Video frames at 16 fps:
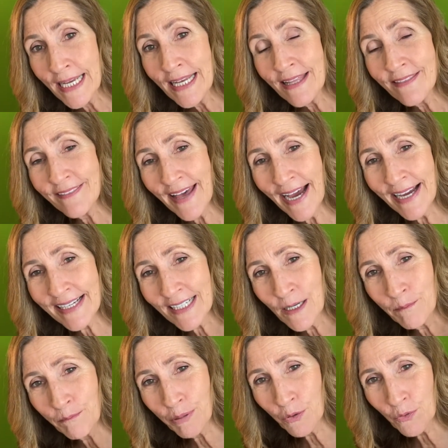that
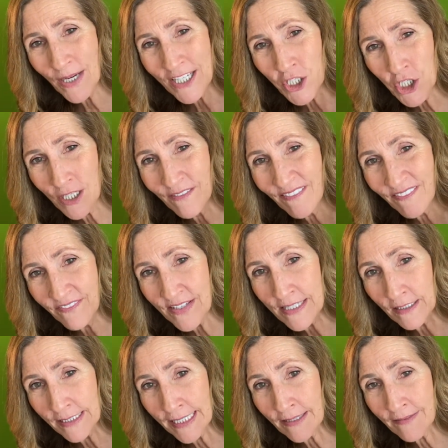compression
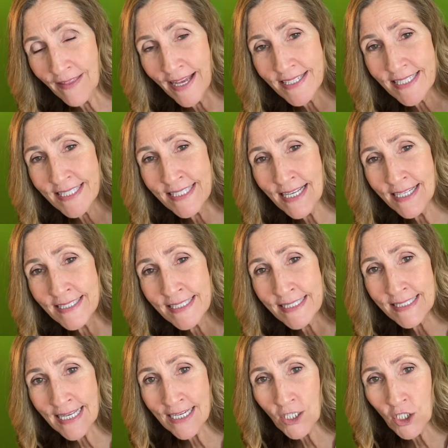feeling, that
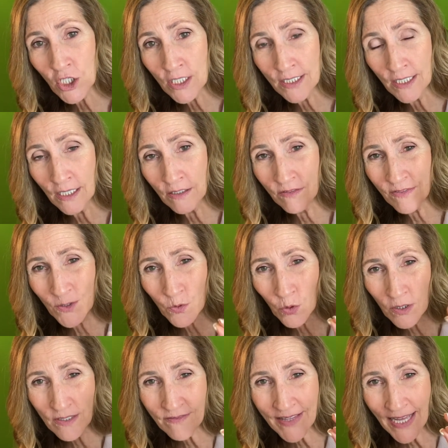sensation of sort
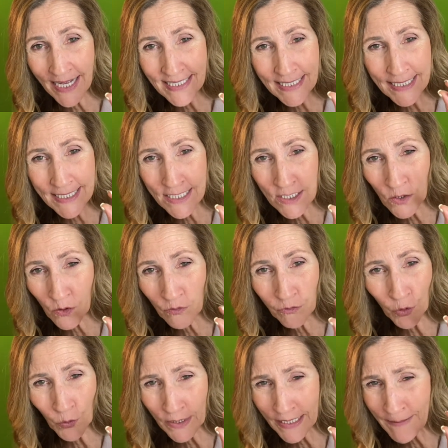of that
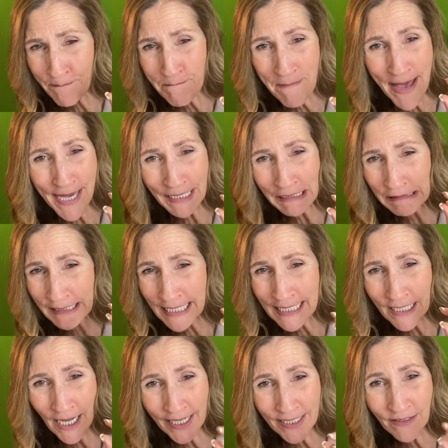silvery, metally
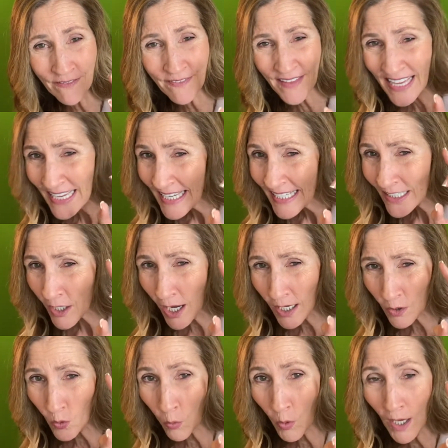kind of
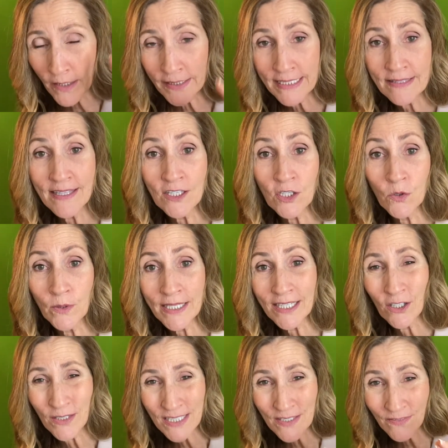quality that you hear,
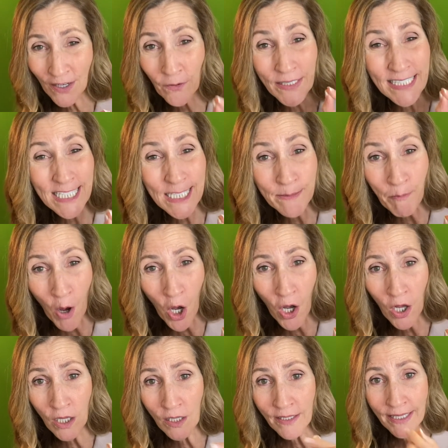it's very
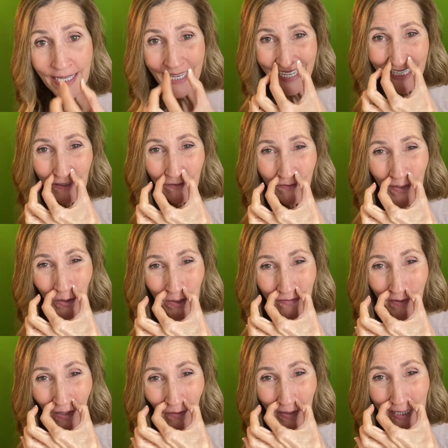small, it feels
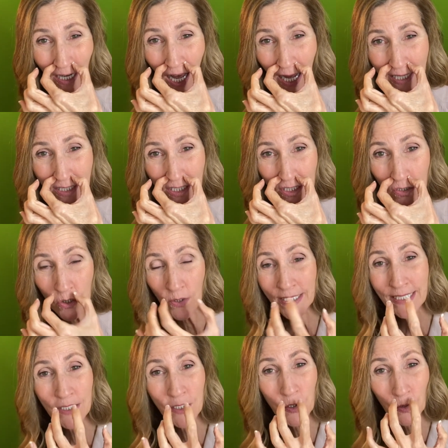very
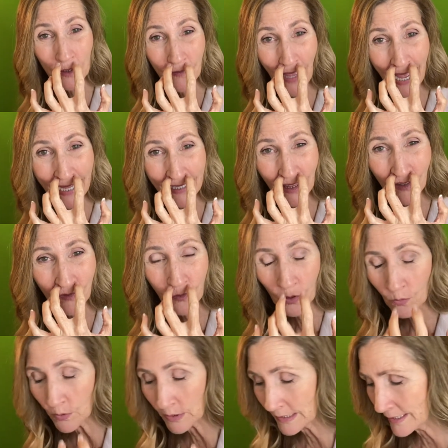concentrated sort of at the
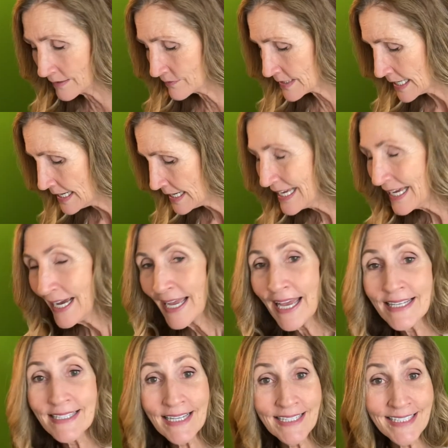forward lift.
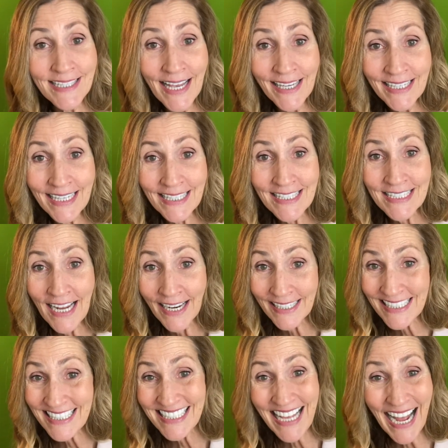As I said, it's not
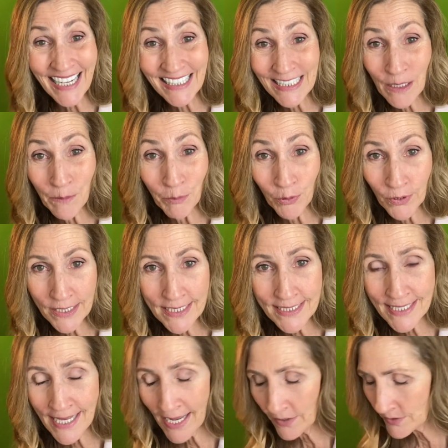exactly a pretty
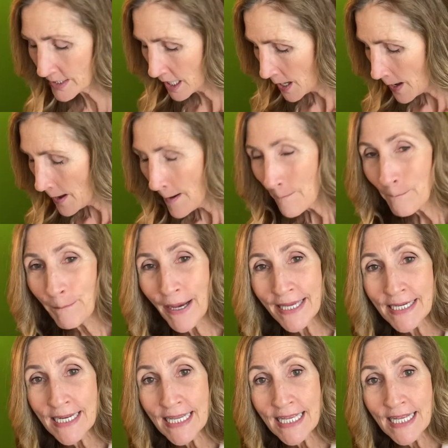sound,
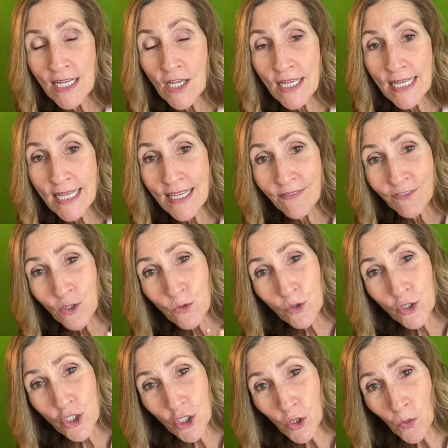but if you
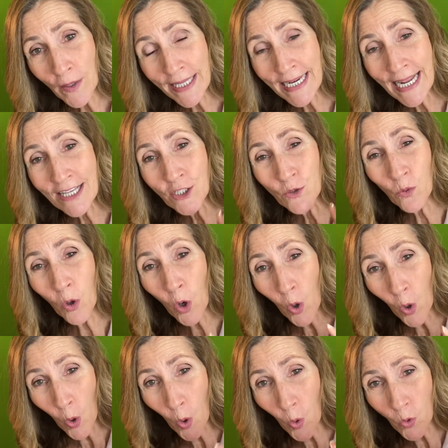do it and you
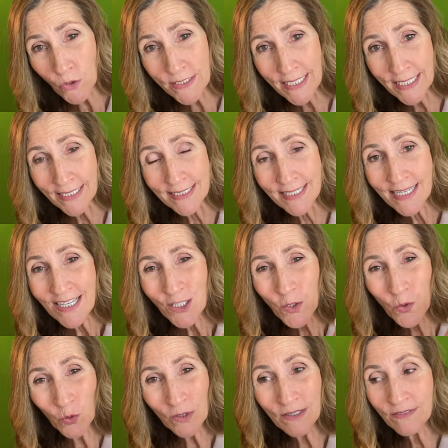hold it
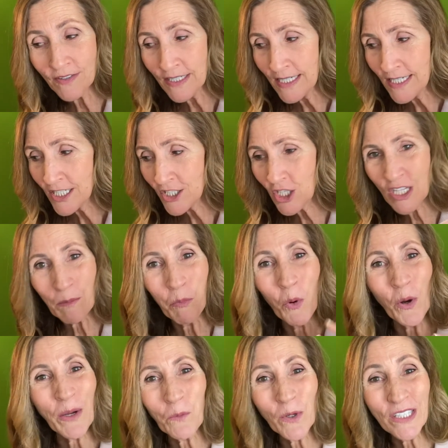sort of to the
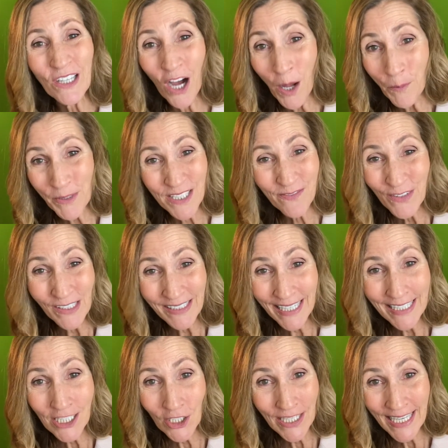point where you almost feel
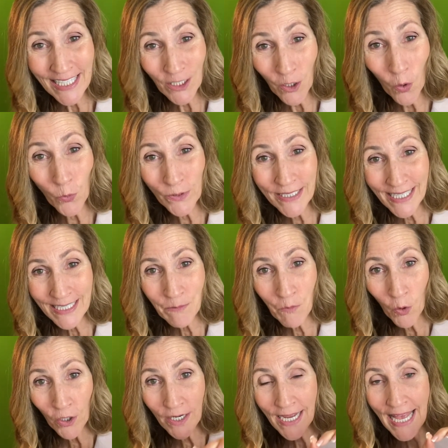like you can't hold it
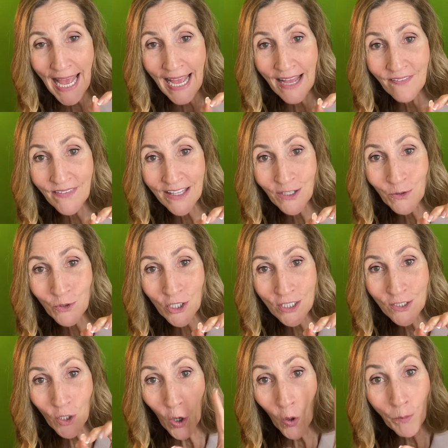anymore, and then you
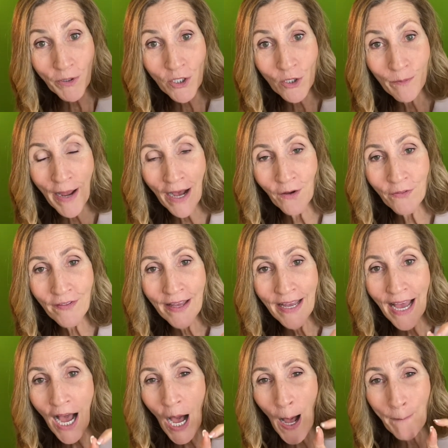just open your mouth,
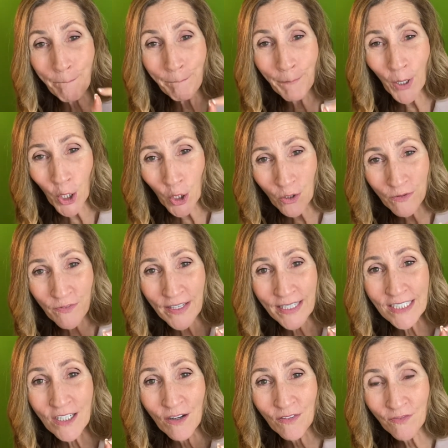a
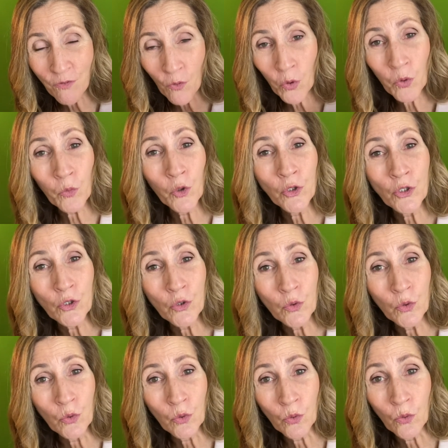perfect forward
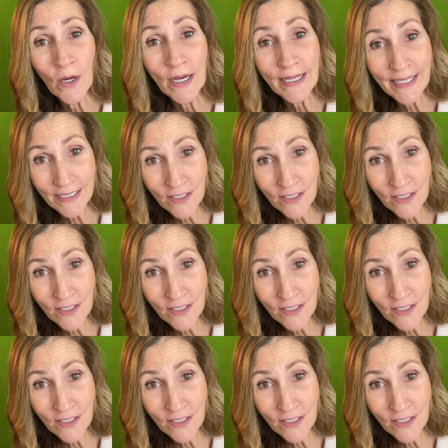ooh gets